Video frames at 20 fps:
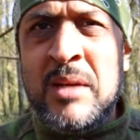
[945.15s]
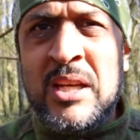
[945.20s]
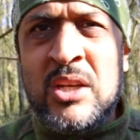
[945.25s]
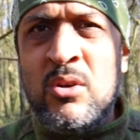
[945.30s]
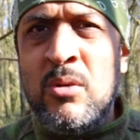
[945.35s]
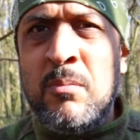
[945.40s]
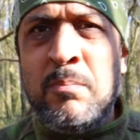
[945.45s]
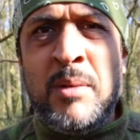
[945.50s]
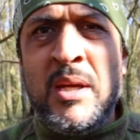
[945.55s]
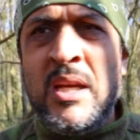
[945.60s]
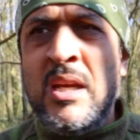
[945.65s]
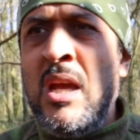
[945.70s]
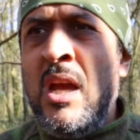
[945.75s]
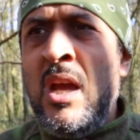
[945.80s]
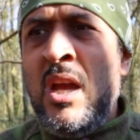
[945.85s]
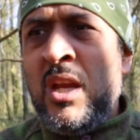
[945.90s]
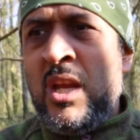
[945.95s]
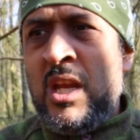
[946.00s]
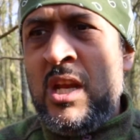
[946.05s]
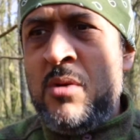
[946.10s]
It could be,
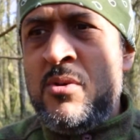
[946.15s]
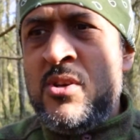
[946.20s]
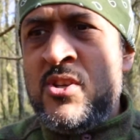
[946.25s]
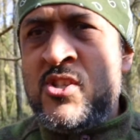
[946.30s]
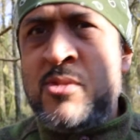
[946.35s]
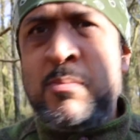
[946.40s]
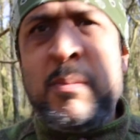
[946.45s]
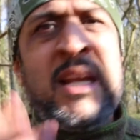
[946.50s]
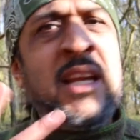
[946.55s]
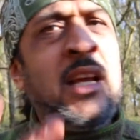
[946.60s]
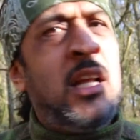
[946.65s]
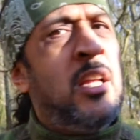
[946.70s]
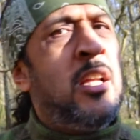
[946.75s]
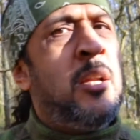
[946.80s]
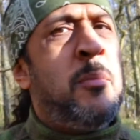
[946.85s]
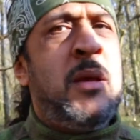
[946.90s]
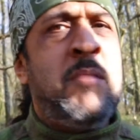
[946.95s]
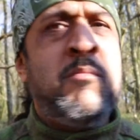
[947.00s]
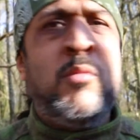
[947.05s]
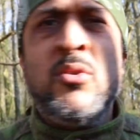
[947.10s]
you know, spending a
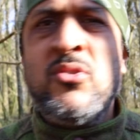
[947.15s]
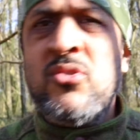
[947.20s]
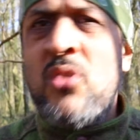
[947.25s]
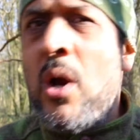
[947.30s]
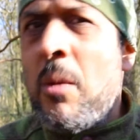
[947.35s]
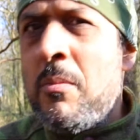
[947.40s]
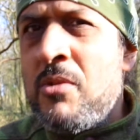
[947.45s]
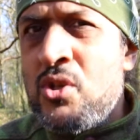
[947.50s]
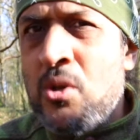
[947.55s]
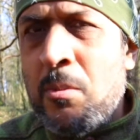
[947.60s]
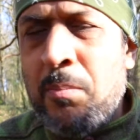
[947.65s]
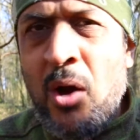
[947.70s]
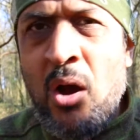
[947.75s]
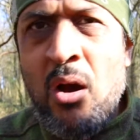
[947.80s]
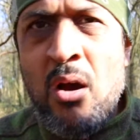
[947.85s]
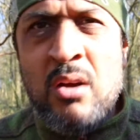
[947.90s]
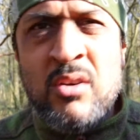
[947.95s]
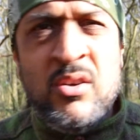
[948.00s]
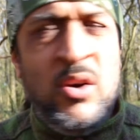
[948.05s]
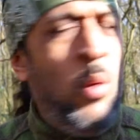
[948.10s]
little bit more time with your
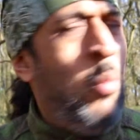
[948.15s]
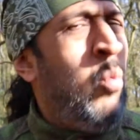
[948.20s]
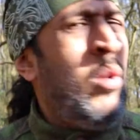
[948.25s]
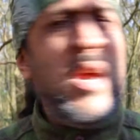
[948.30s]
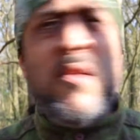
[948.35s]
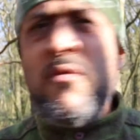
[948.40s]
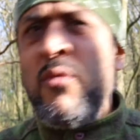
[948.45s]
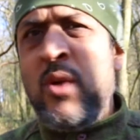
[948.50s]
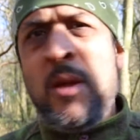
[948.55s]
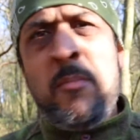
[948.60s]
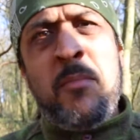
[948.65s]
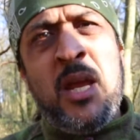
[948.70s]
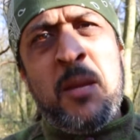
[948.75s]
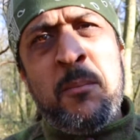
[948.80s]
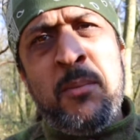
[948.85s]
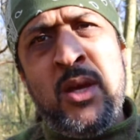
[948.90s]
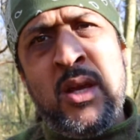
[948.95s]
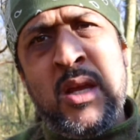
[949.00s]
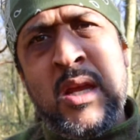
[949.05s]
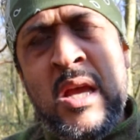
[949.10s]
partner or whatever it may
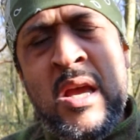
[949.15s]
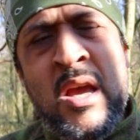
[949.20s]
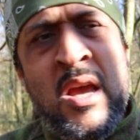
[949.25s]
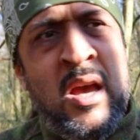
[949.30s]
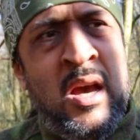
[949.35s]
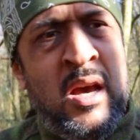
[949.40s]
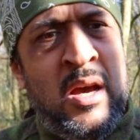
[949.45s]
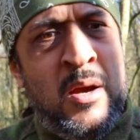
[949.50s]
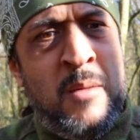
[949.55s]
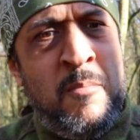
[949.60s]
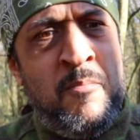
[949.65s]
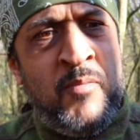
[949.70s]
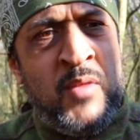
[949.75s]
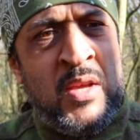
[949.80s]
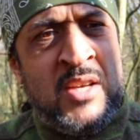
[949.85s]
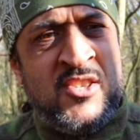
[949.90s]
be um,